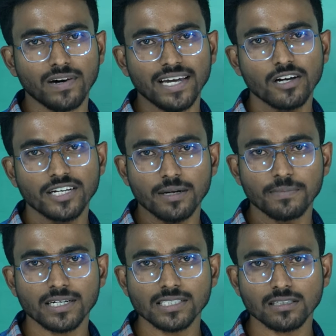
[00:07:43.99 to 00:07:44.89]
5 or 10
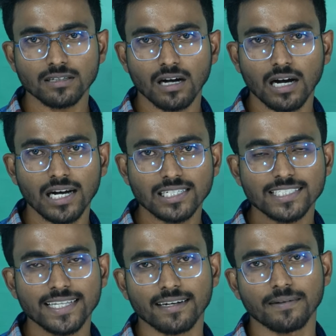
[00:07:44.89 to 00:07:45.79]
minutes halts
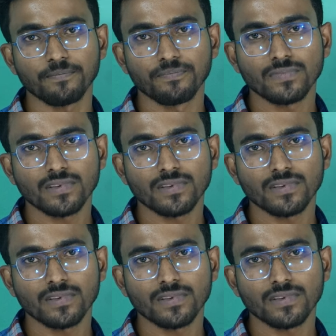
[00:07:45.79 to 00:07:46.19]
there.